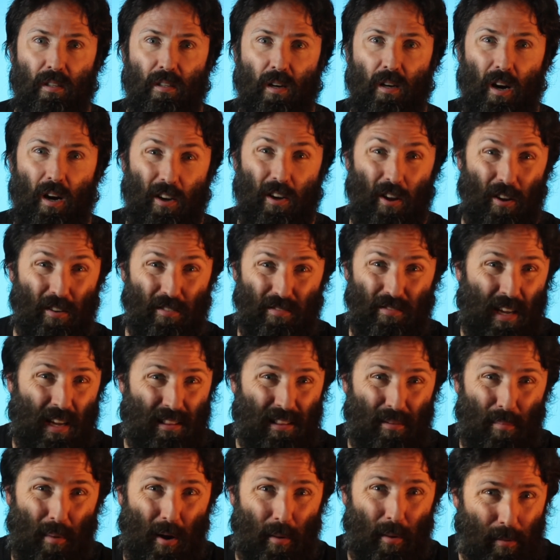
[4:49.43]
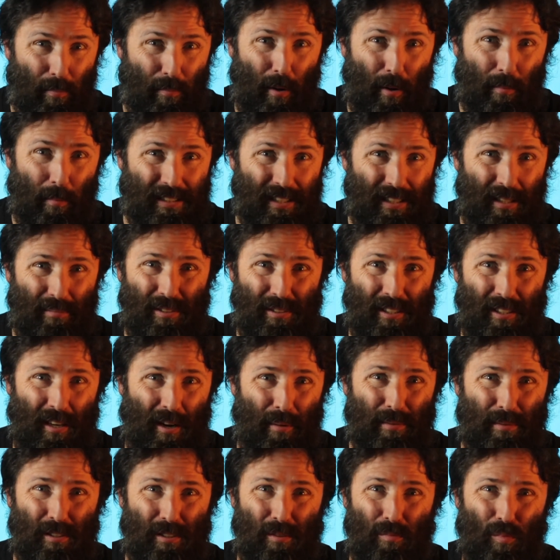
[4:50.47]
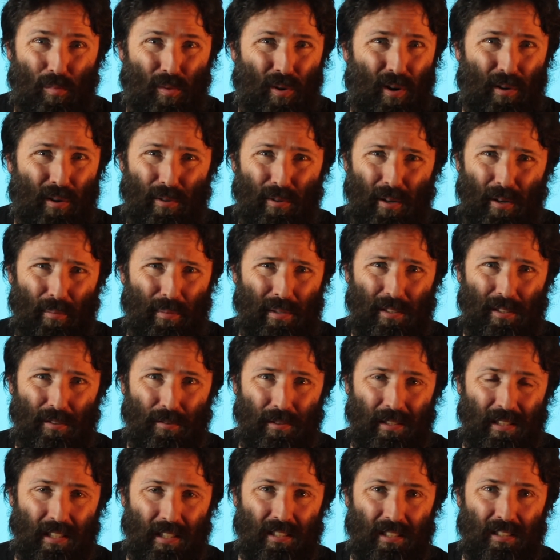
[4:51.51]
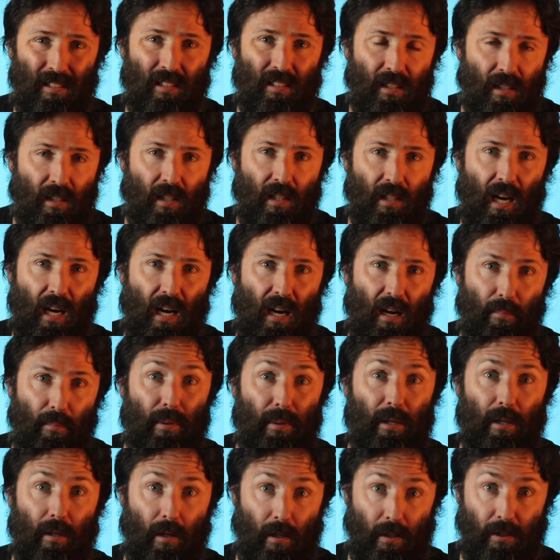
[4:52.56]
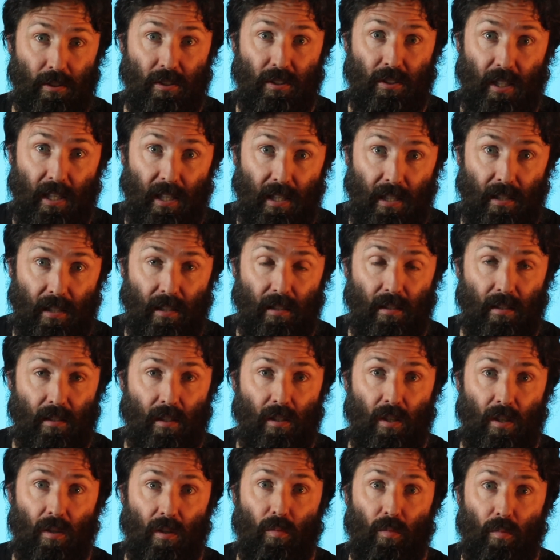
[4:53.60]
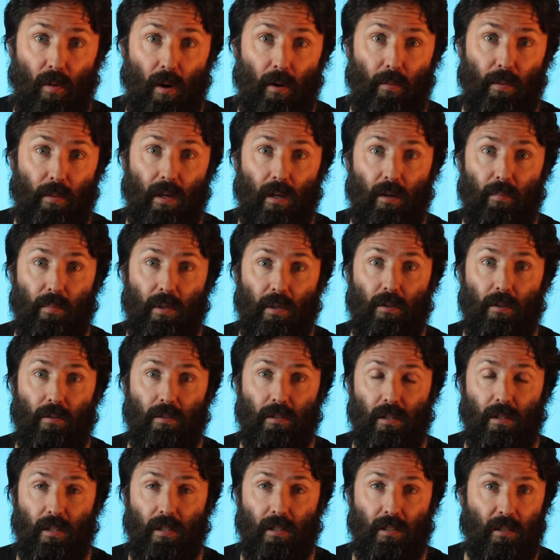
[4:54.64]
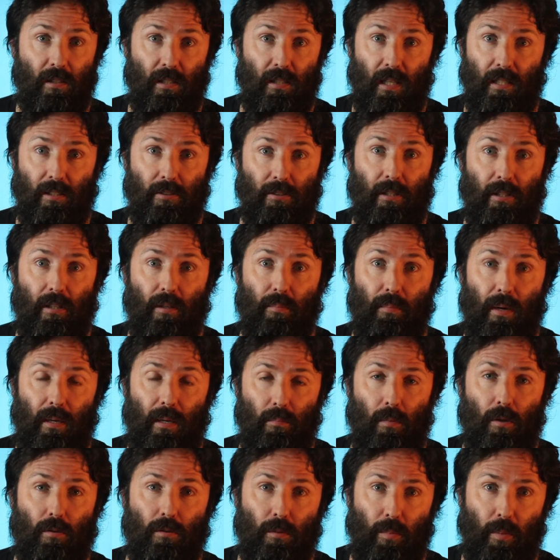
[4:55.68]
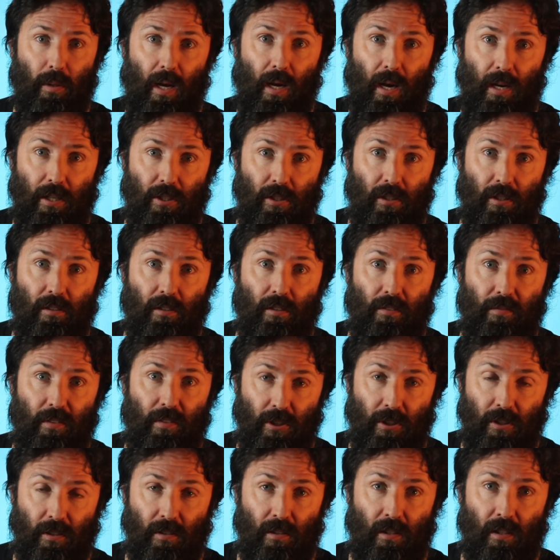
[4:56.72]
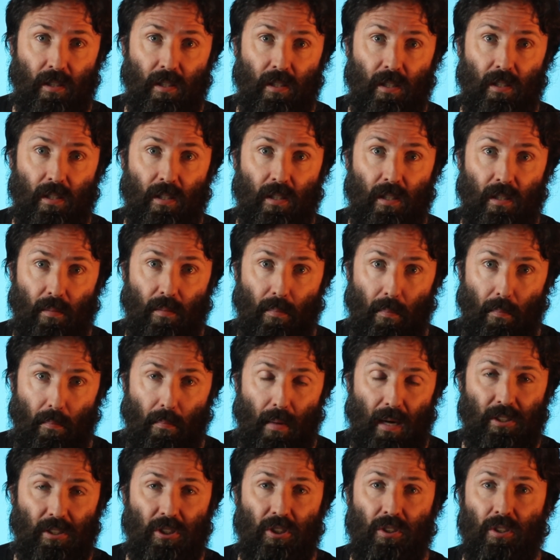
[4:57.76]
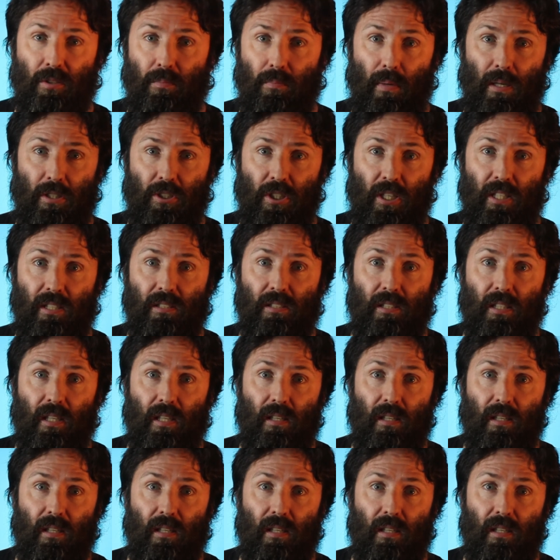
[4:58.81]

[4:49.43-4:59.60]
I know at the moment it probably seems cumbersome. Why would I be doing this? But you're going to see why we're going to be using this. It's actually going to make multiplication and division much, much easier.